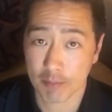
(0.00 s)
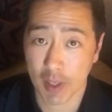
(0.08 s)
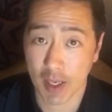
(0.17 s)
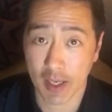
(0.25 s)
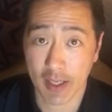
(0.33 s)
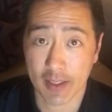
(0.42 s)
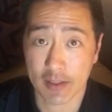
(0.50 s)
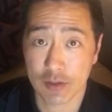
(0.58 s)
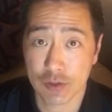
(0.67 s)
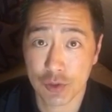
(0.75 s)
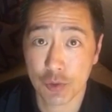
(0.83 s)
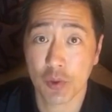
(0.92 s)
by
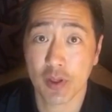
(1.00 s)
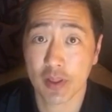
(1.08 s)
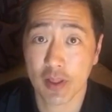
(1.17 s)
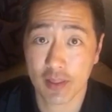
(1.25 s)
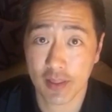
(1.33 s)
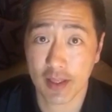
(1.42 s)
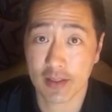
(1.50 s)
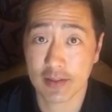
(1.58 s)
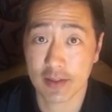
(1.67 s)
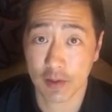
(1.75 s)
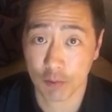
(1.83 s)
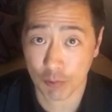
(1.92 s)
doing the things
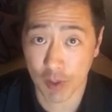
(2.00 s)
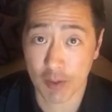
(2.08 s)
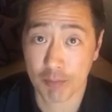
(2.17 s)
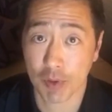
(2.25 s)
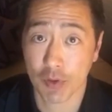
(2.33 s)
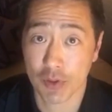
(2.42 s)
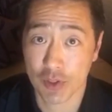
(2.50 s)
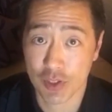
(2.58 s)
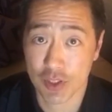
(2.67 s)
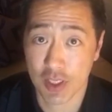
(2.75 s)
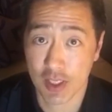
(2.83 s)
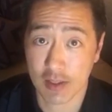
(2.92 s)
that the Wright
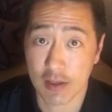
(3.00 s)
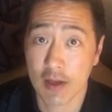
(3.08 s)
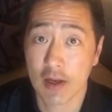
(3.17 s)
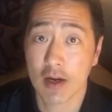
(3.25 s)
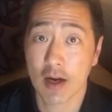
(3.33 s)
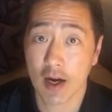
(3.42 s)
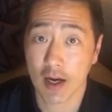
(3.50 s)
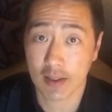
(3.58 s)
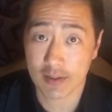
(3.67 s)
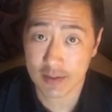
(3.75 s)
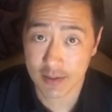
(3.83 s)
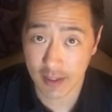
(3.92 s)
brothers did,
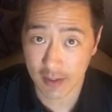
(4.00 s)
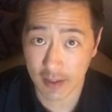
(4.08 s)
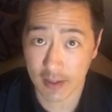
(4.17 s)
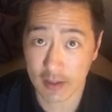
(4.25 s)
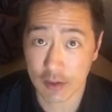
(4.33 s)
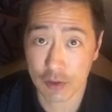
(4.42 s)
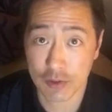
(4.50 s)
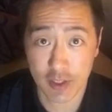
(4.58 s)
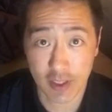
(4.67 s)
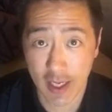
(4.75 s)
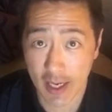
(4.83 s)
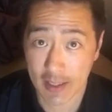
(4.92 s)
uh, selling
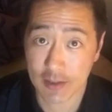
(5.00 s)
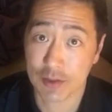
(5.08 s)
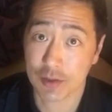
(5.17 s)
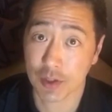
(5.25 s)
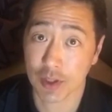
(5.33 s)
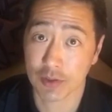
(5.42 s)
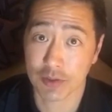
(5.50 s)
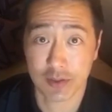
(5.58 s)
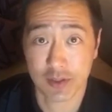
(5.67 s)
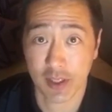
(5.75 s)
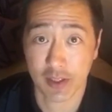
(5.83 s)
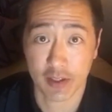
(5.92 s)
using escrow,
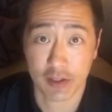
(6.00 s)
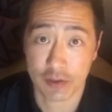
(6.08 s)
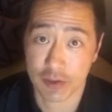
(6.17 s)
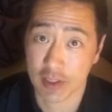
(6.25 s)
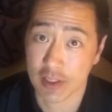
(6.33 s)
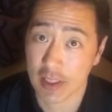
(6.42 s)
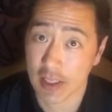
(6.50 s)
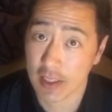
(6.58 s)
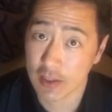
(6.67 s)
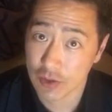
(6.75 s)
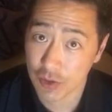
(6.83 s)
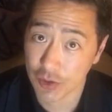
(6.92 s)
selling using
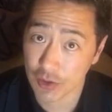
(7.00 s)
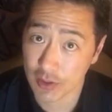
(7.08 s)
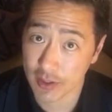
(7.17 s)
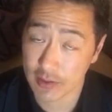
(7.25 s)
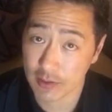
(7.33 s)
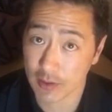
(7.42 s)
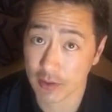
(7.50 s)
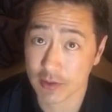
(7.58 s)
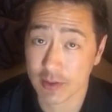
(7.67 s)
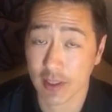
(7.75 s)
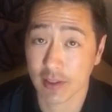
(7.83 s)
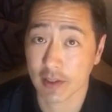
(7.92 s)
internal escrow,
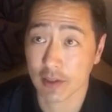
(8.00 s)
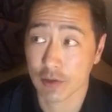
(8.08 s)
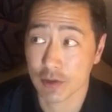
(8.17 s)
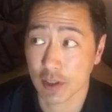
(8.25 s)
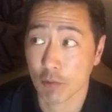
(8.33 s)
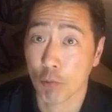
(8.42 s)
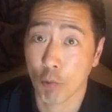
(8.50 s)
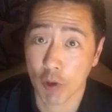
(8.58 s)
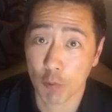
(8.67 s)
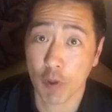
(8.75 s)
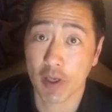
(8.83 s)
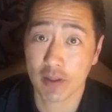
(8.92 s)
selling using
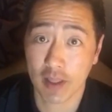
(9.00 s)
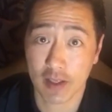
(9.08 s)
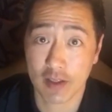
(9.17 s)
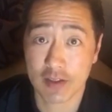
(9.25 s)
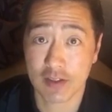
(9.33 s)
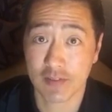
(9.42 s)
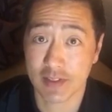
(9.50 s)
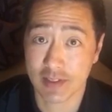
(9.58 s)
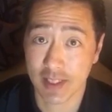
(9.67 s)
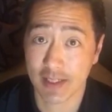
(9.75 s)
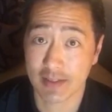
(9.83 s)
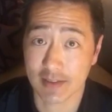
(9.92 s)
one-way letters of
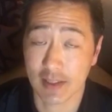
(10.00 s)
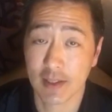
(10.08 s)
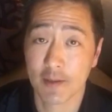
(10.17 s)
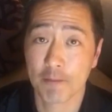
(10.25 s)
intent.